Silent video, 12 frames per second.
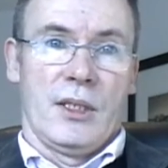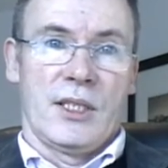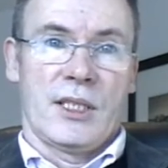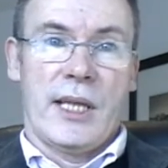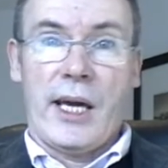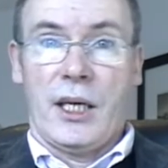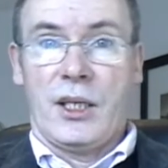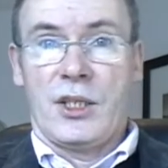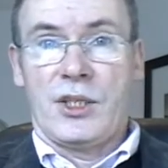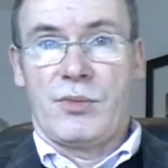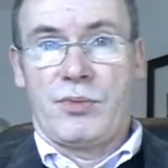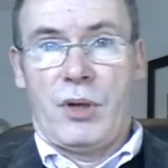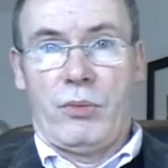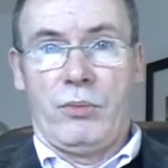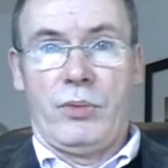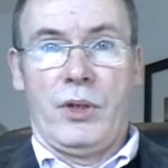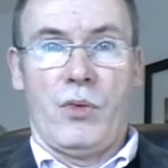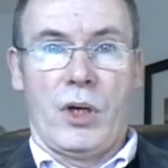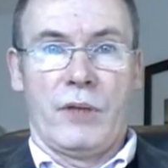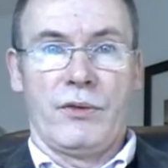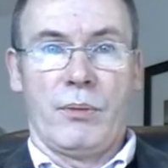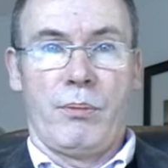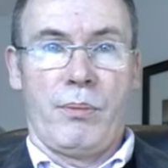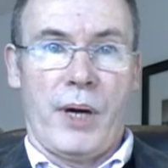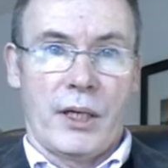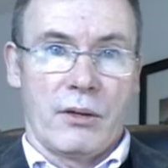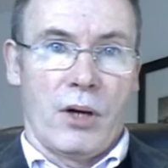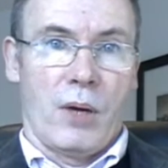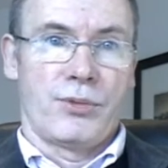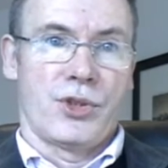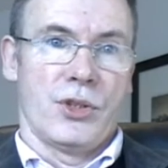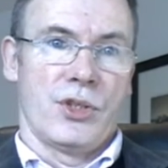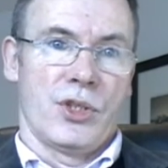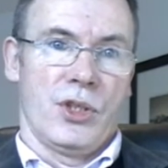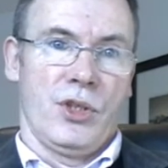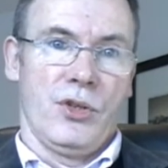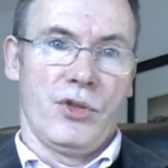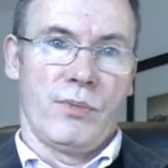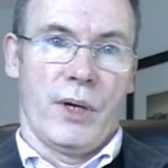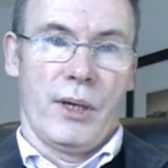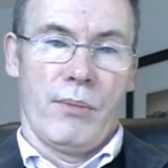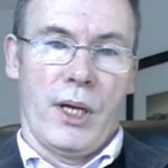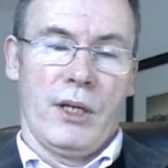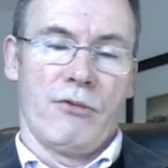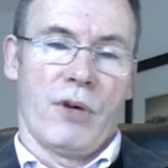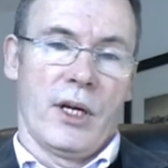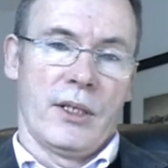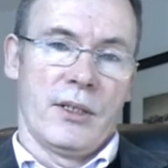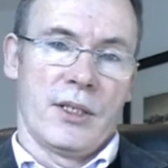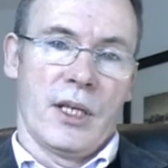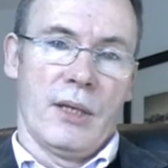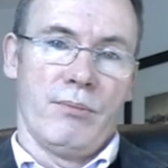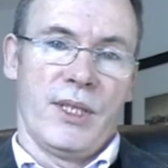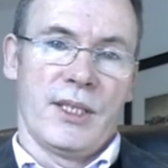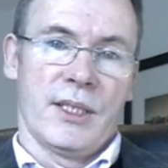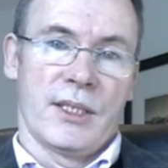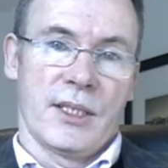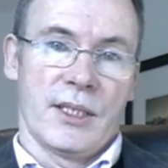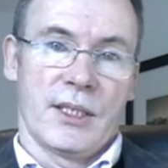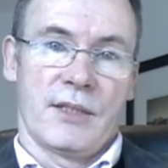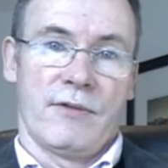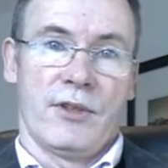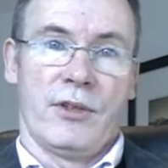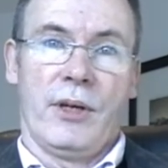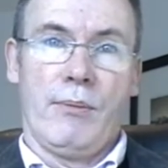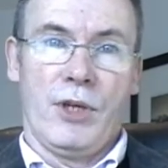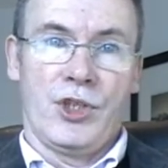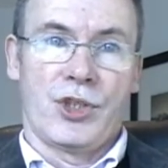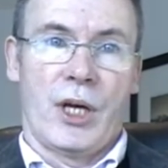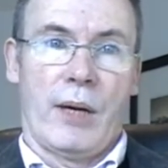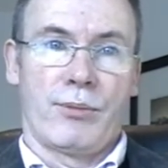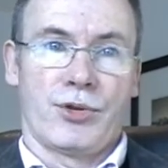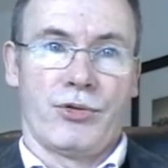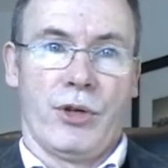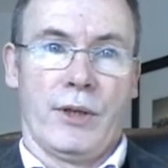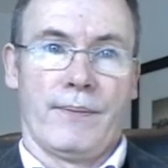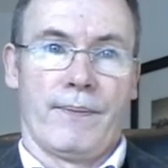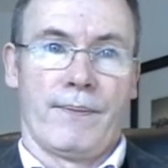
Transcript: Snagit is probably one of the better options and used by many writers and businesses for image capturing.